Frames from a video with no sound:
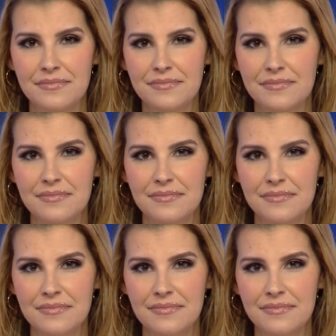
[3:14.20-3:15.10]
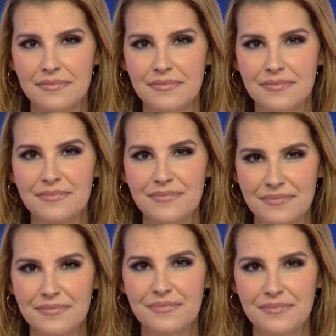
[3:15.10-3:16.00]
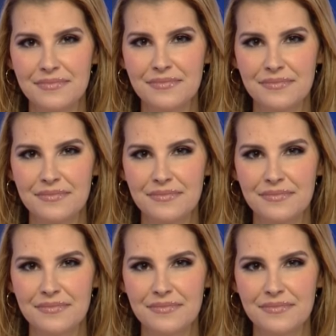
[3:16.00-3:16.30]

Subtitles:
[no speech]